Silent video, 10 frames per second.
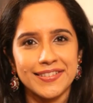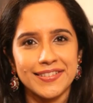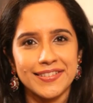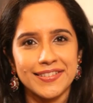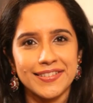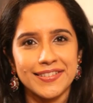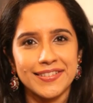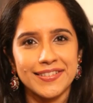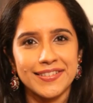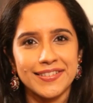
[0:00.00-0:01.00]

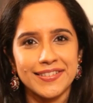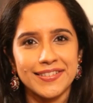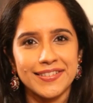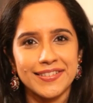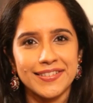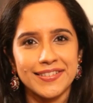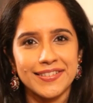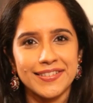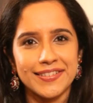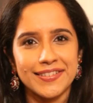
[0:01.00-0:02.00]

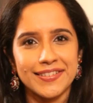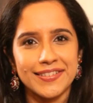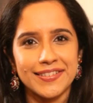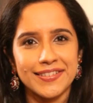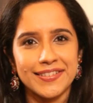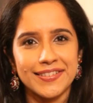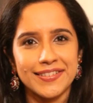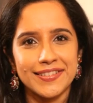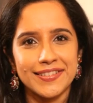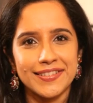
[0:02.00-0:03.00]

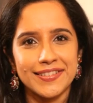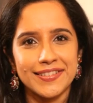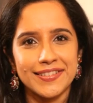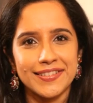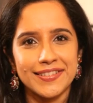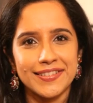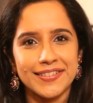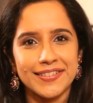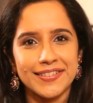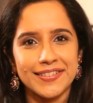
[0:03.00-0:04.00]

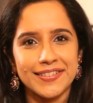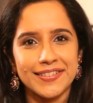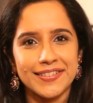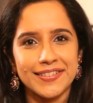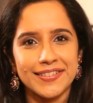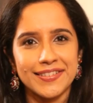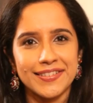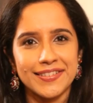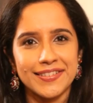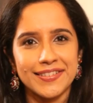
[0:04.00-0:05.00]

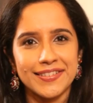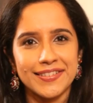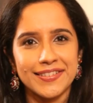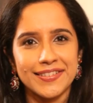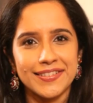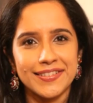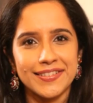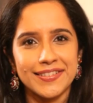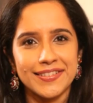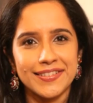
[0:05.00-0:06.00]

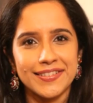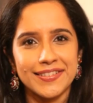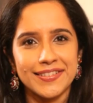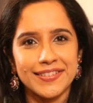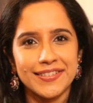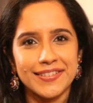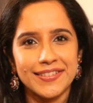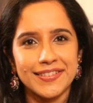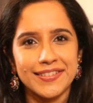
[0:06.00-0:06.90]
(no lip movement)